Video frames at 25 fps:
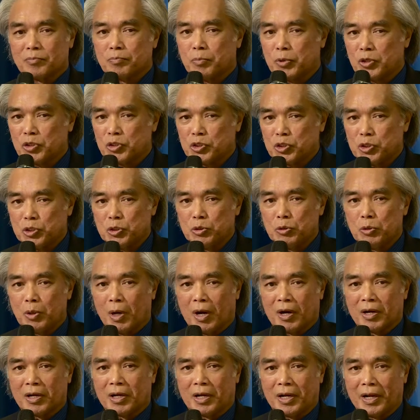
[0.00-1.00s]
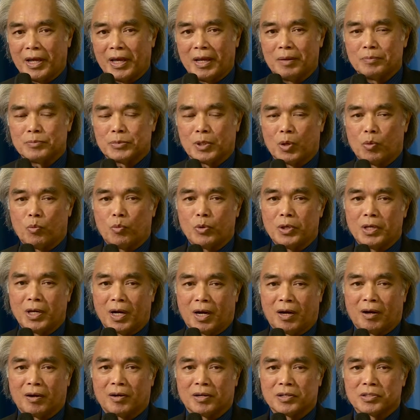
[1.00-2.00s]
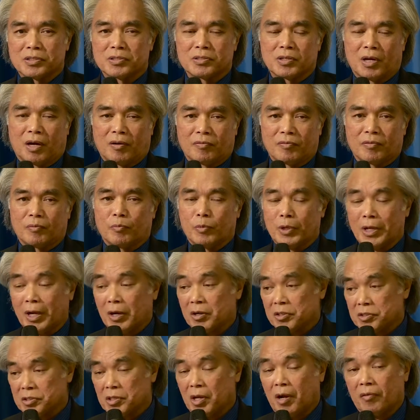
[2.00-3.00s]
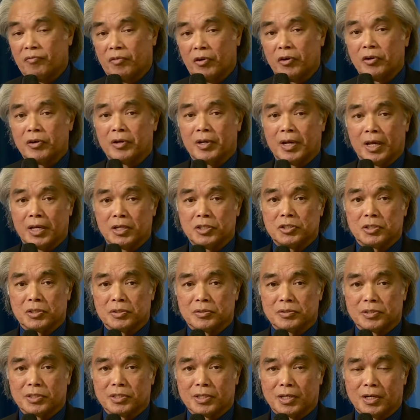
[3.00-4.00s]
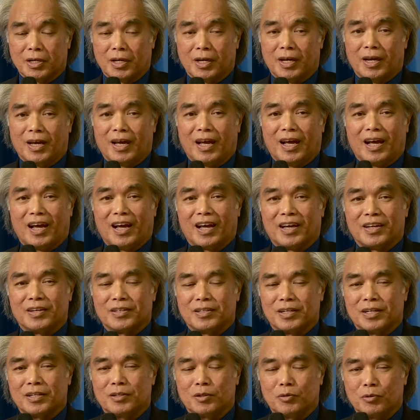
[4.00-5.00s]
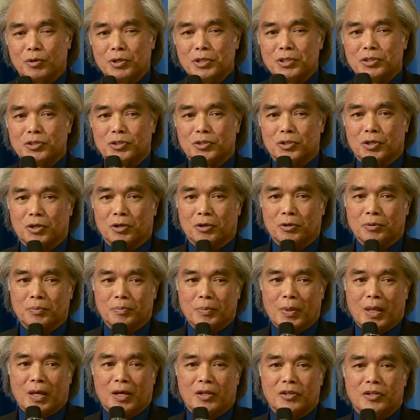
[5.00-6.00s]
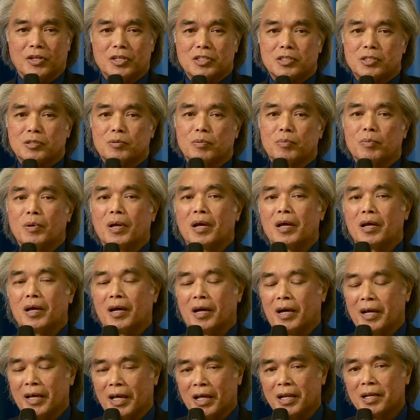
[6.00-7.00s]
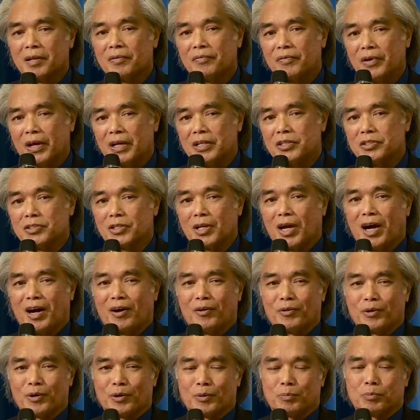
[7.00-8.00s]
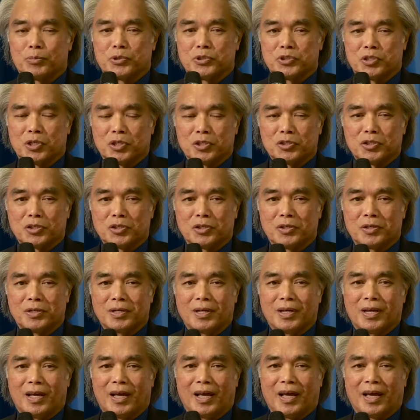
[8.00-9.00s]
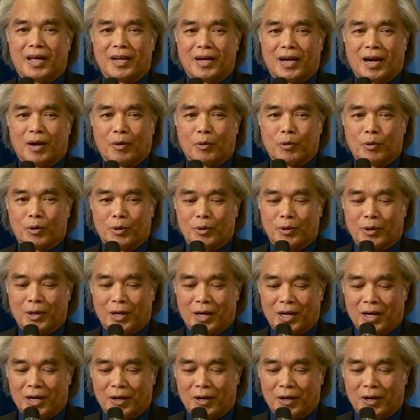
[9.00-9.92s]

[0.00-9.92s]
pursue our claims that we are sovereign nations. And in doing so, this elevates our position and our